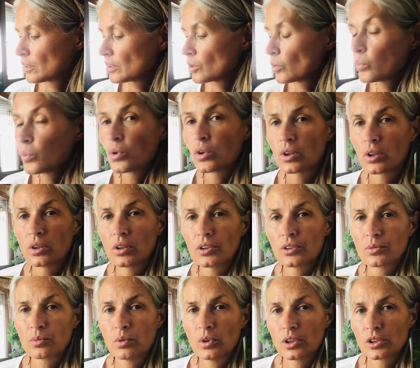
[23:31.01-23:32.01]
The
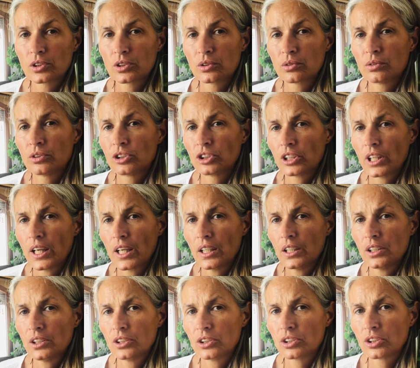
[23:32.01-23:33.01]
world wants to
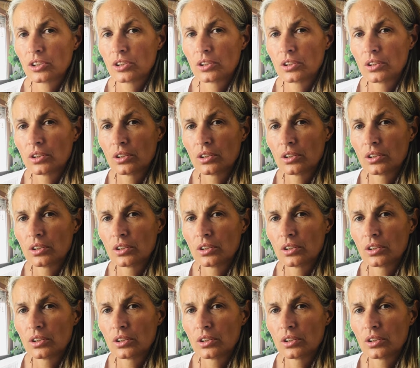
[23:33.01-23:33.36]
change.